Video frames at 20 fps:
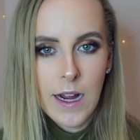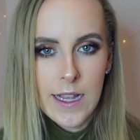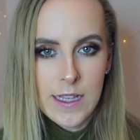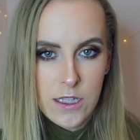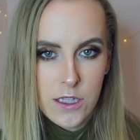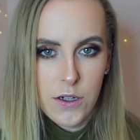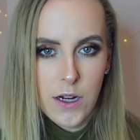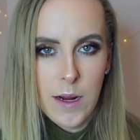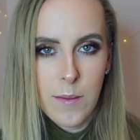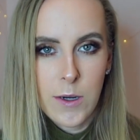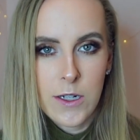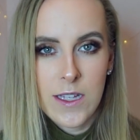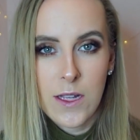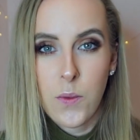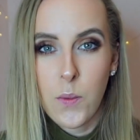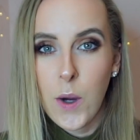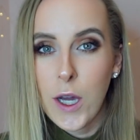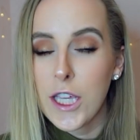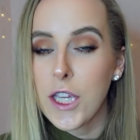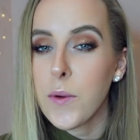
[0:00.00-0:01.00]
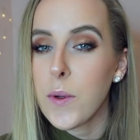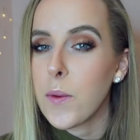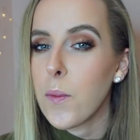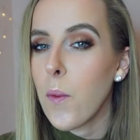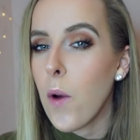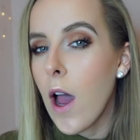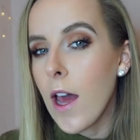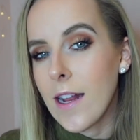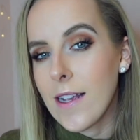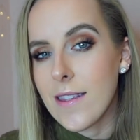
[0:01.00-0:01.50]
Instagrammers and what you would
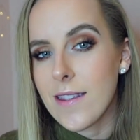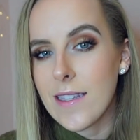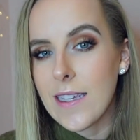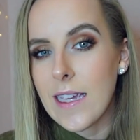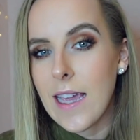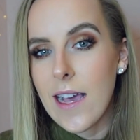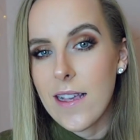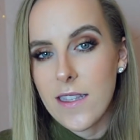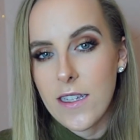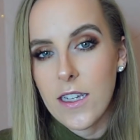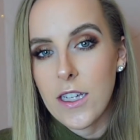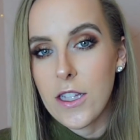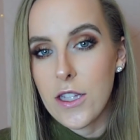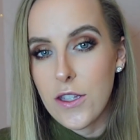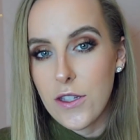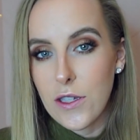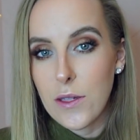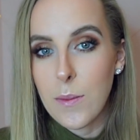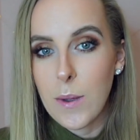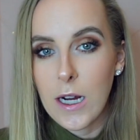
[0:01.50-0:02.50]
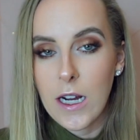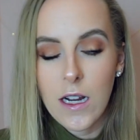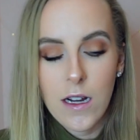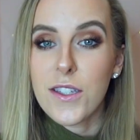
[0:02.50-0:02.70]
want to see as a consumer.